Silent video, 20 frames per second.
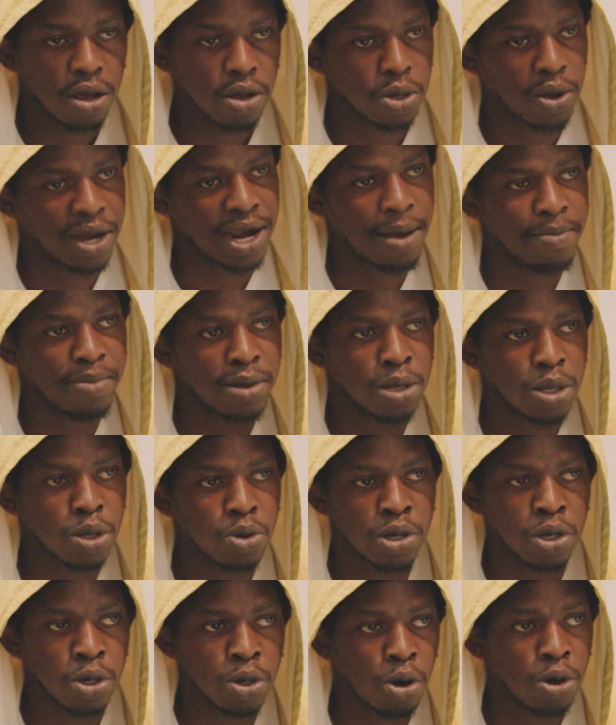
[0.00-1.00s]
So what happens
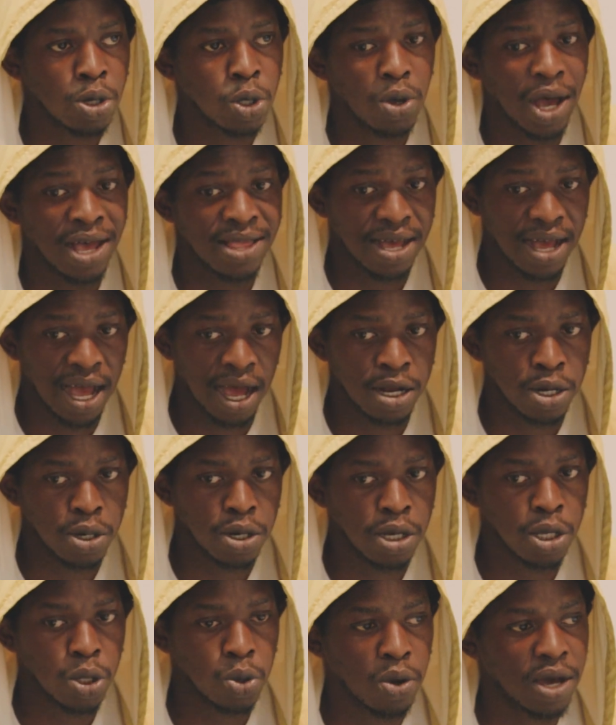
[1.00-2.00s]
when you go to other
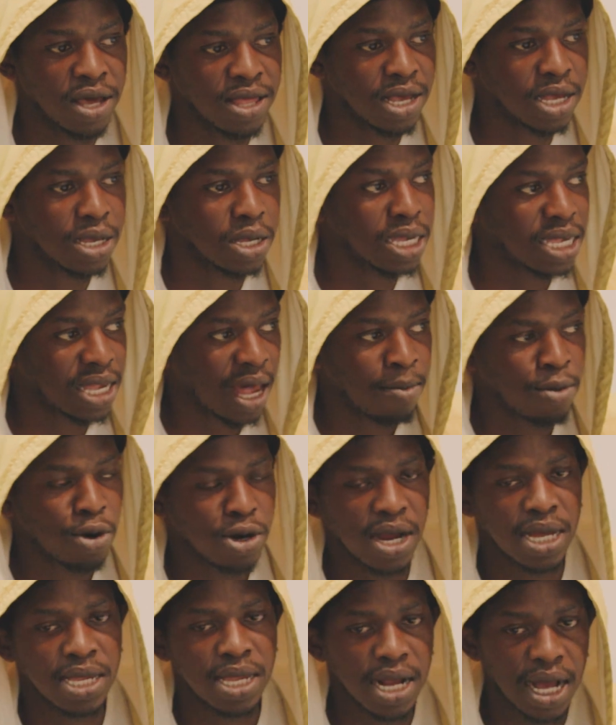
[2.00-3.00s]
countries where the SAMRO
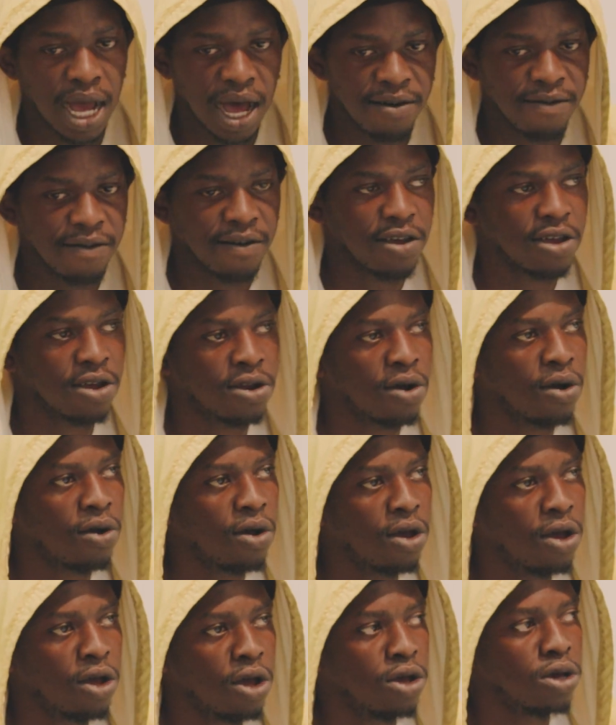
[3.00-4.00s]
doesn't cover, You
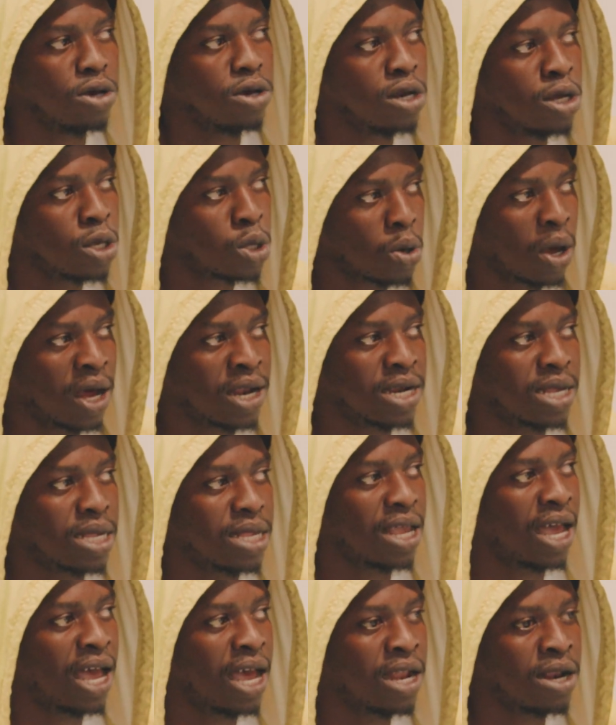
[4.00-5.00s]
need to
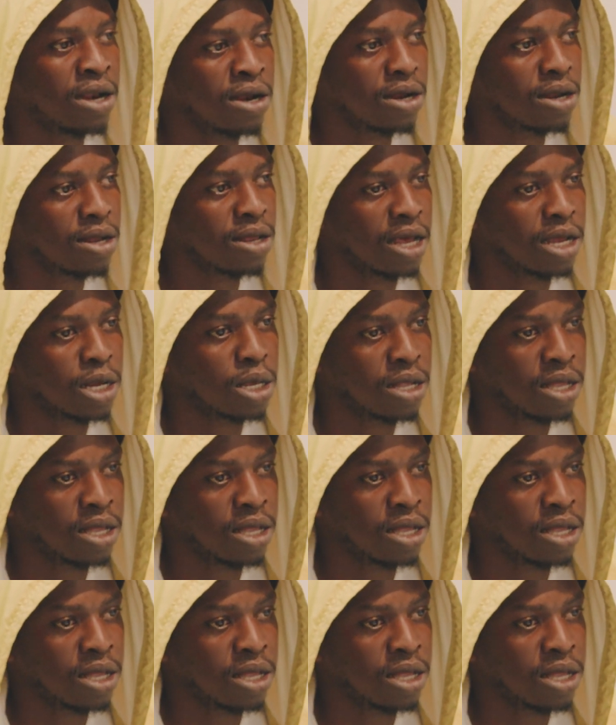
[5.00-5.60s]
understand that.